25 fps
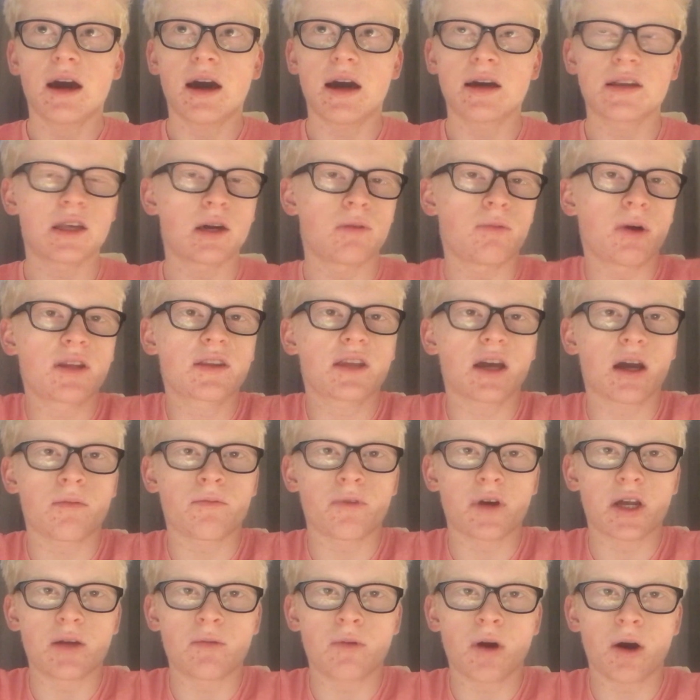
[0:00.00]
and it went down
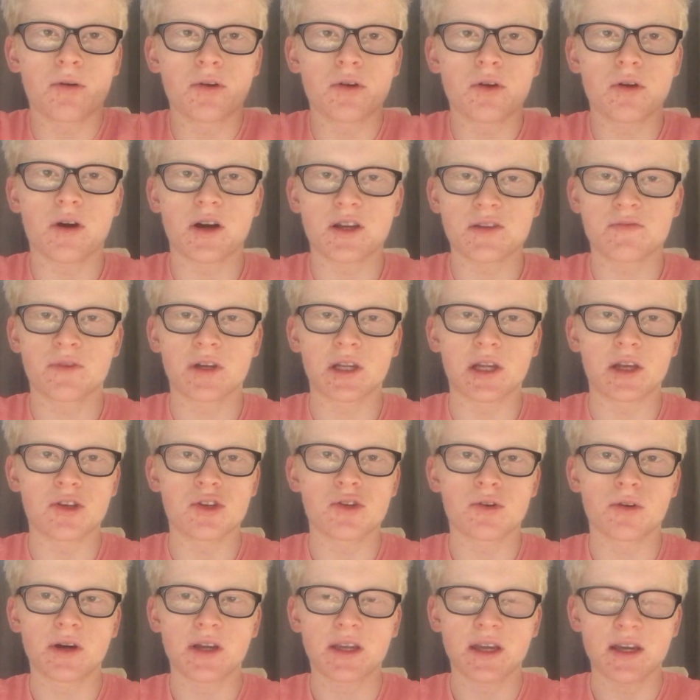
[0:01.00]
really well. You guys really
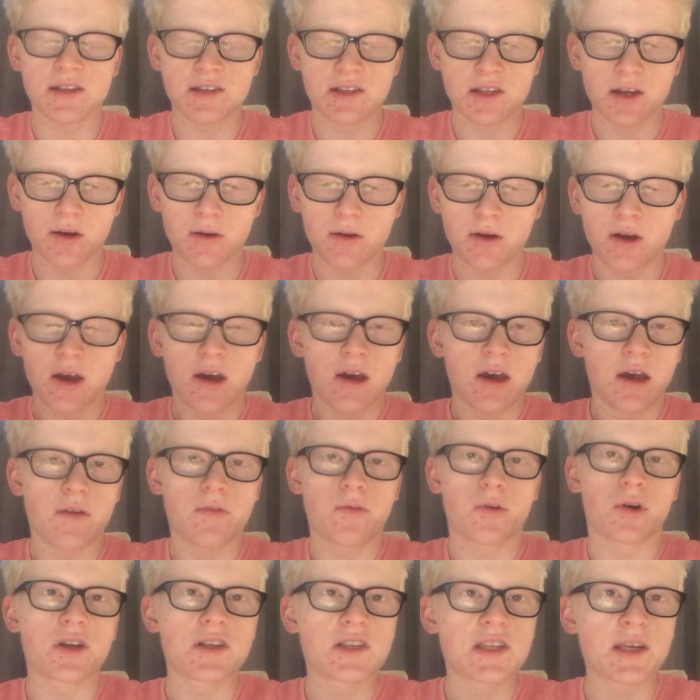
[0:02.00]
enjoyed it. So if
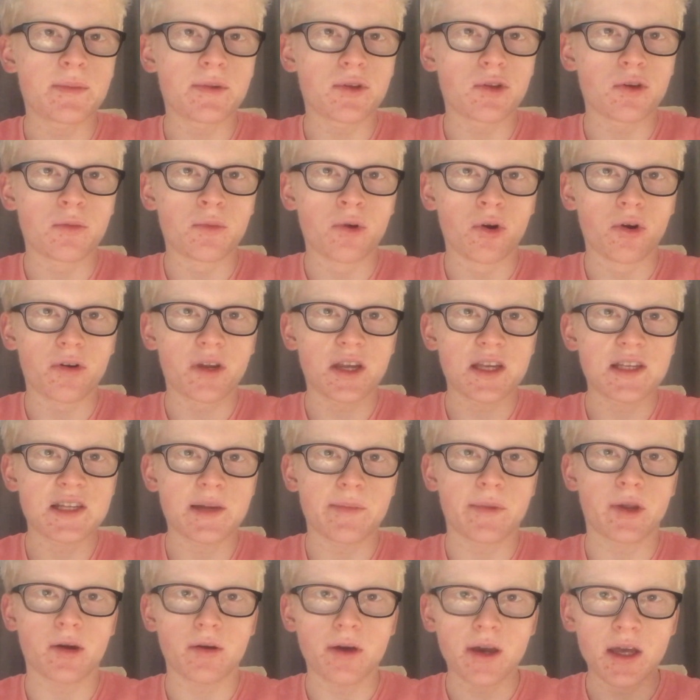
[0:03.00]
you want to see me do more of these, let
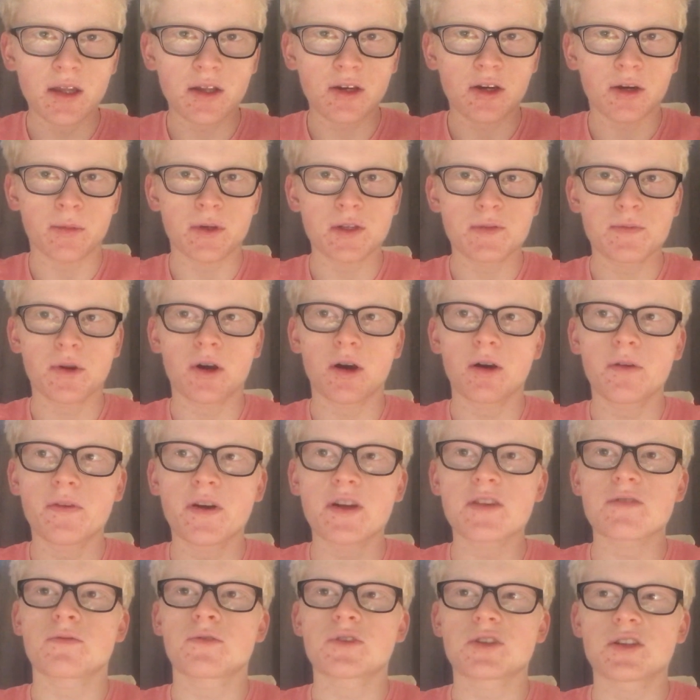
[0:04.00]
me know in the comments below.
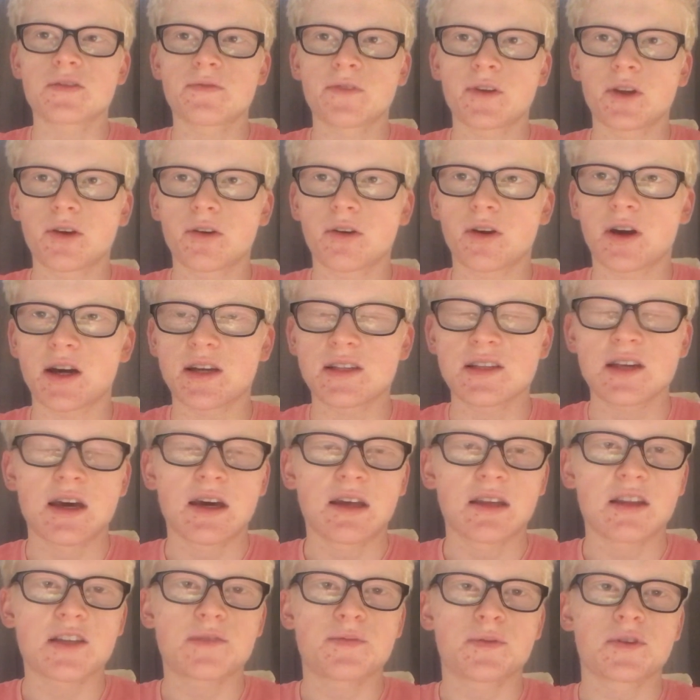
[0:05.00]
Thanks for watching this video, guys.
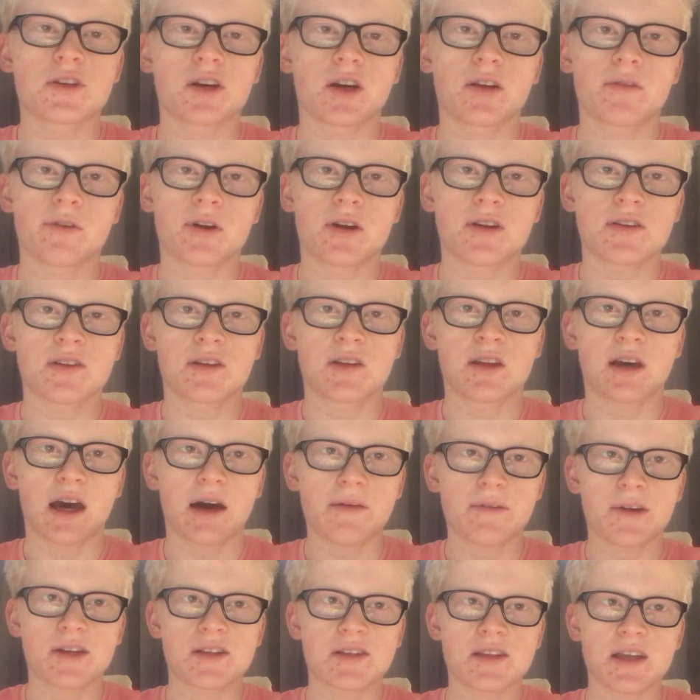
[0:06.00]
This has been Tyler Robertson.
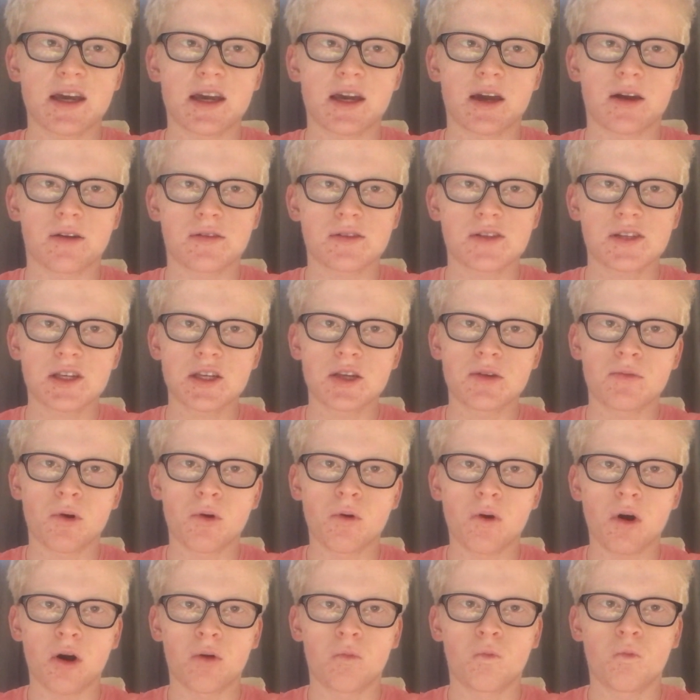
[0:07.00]
Have a nice day, and I'll see you
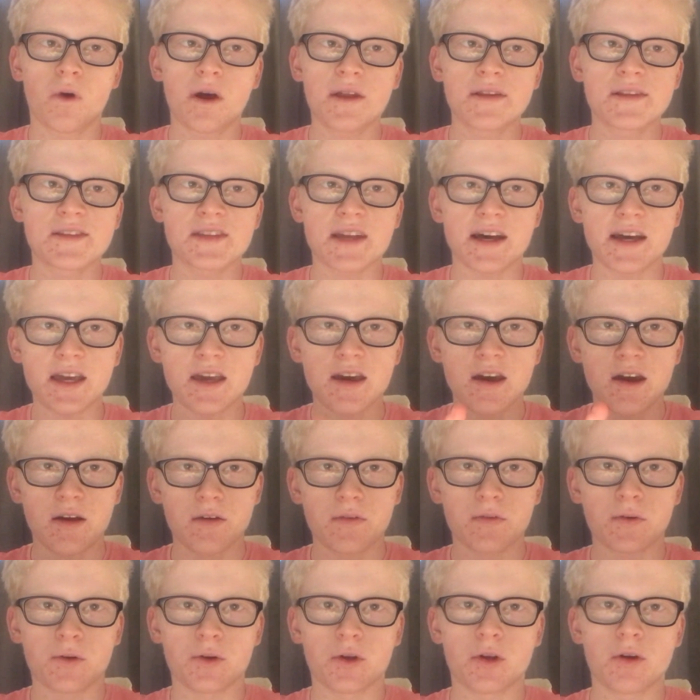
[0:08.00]
all on Wednesday
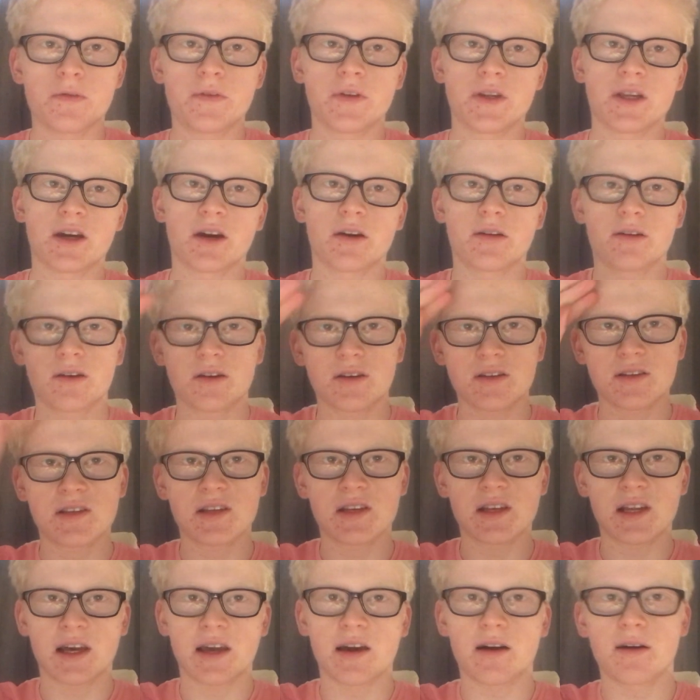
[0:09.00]
for a new video. See
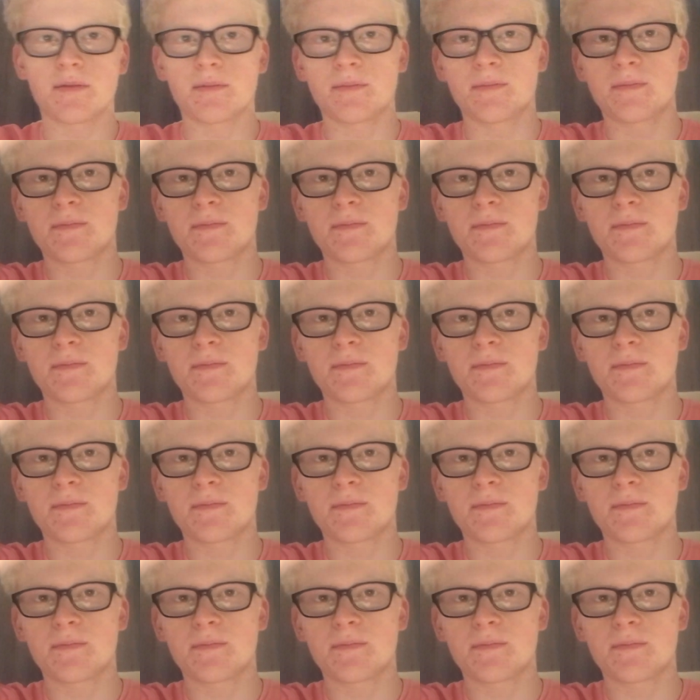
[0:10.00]
you later.